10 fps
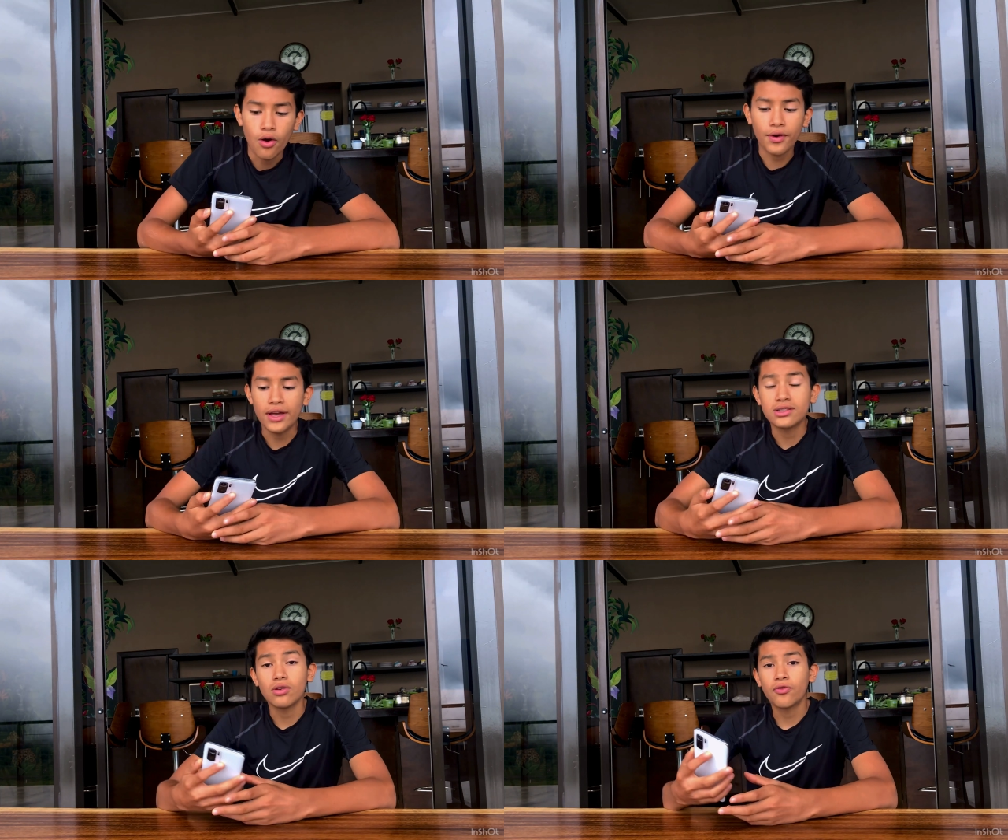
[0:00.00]

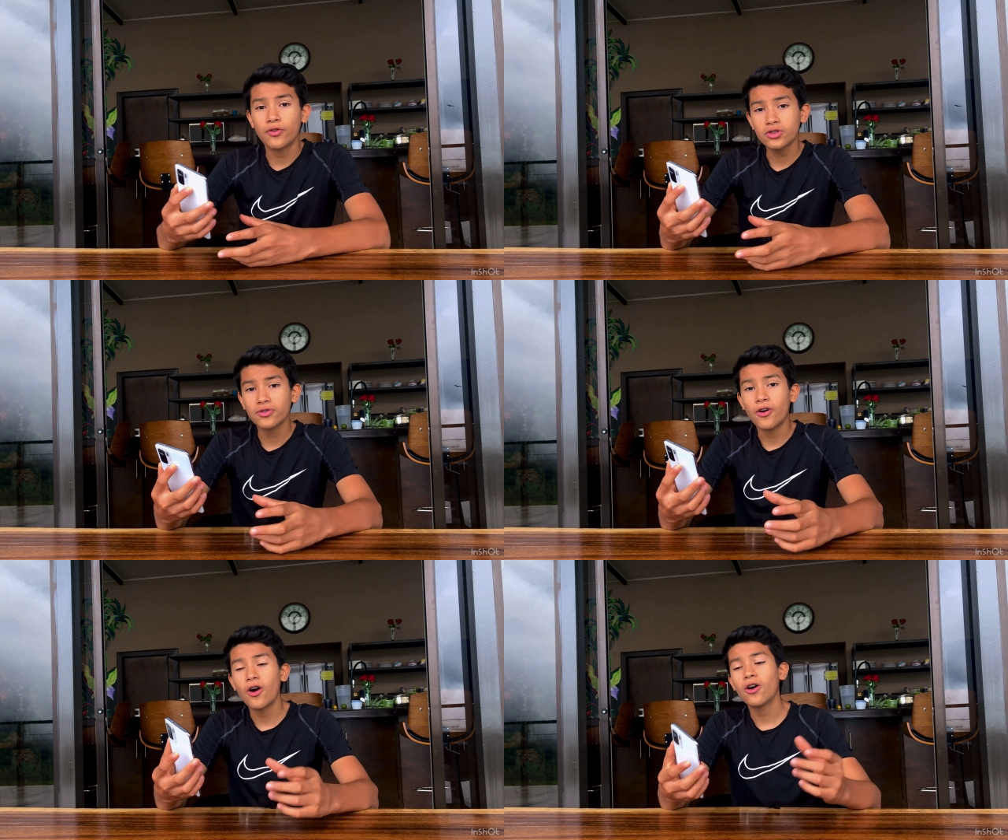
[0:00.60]
Okay, so first
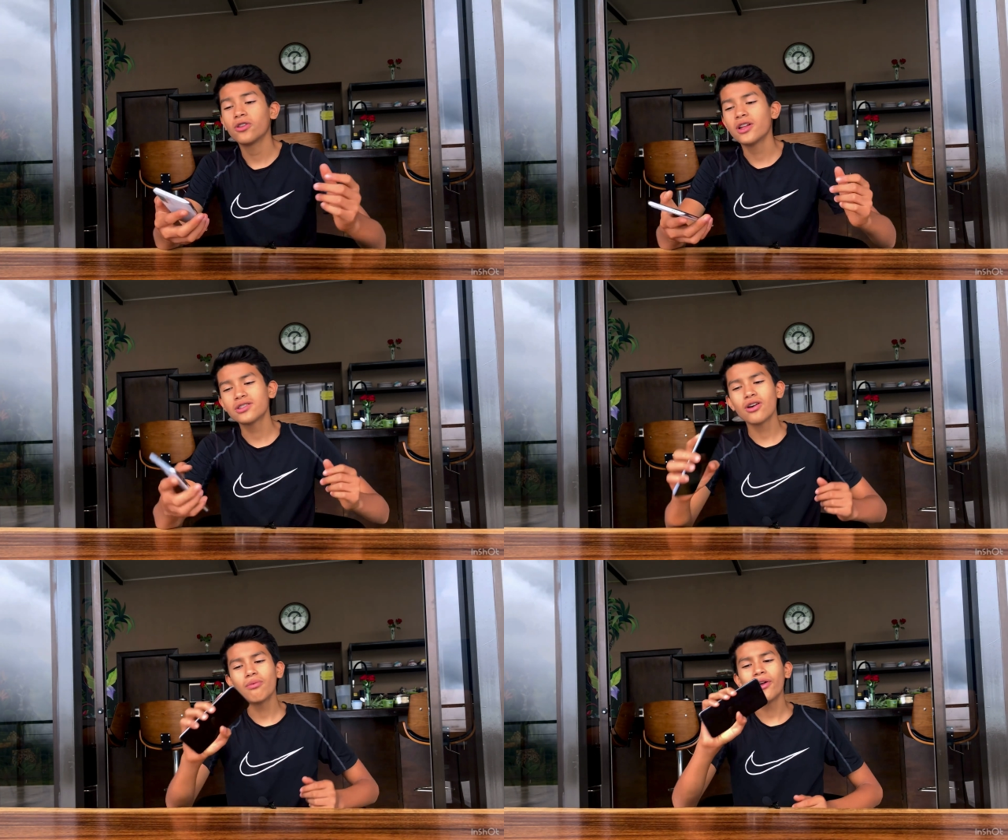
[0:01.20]
of all, let's
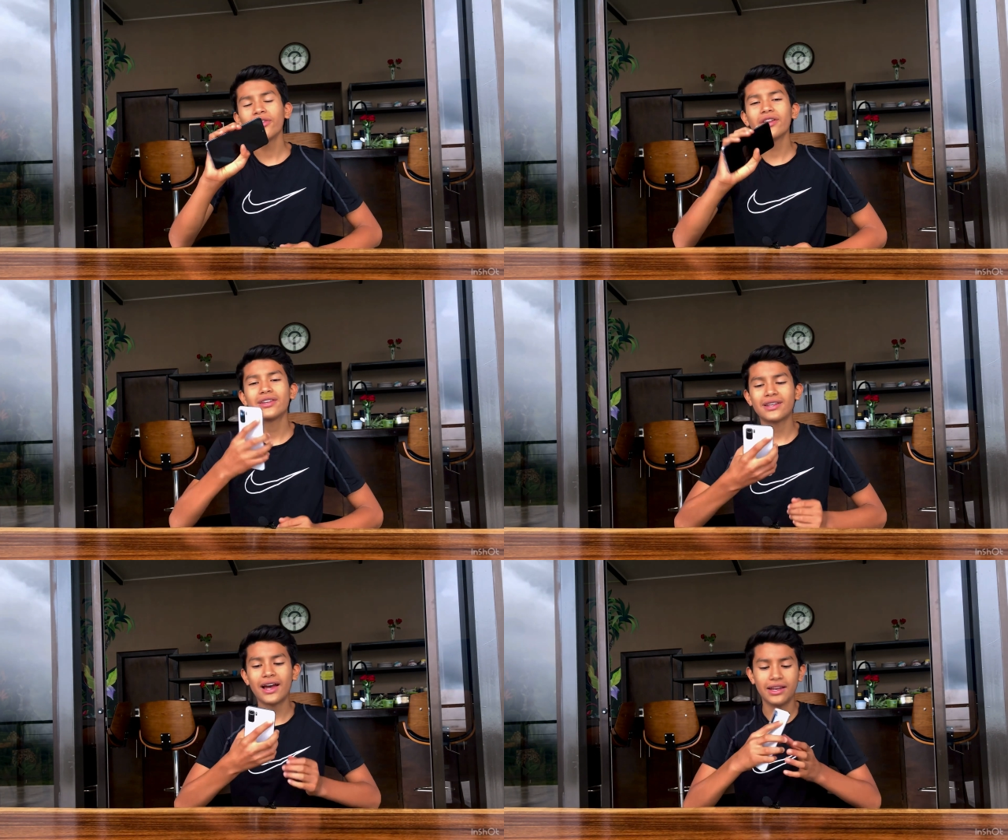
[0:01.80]
go around the
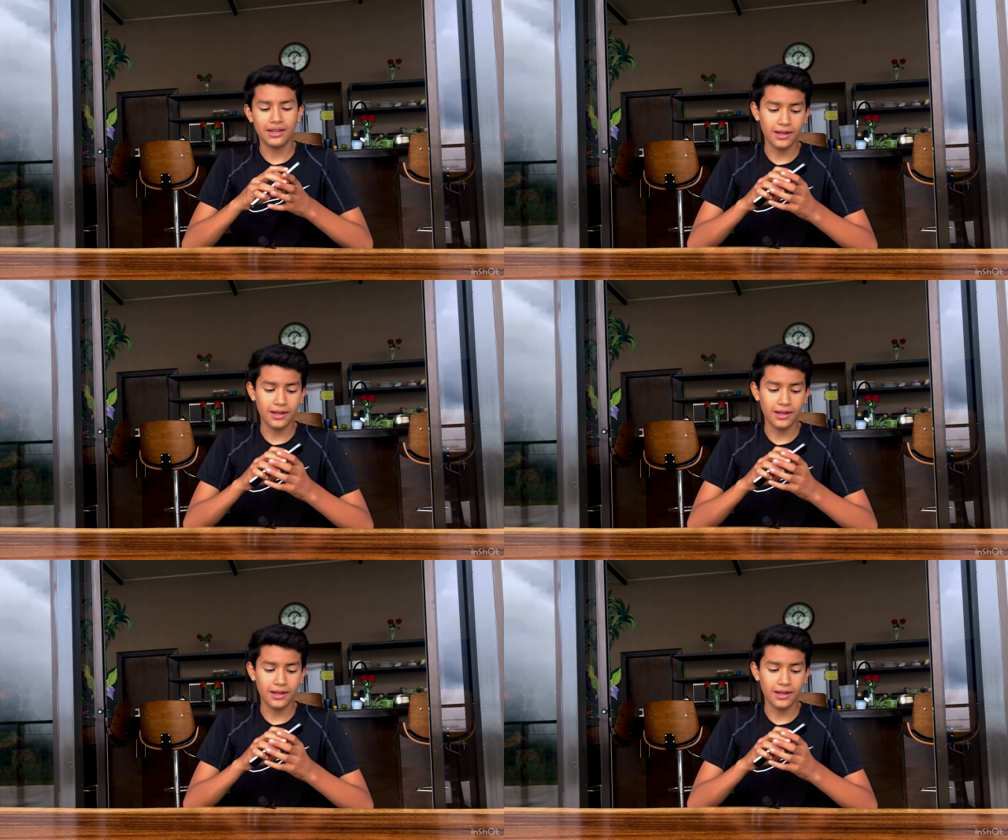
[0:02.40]
design.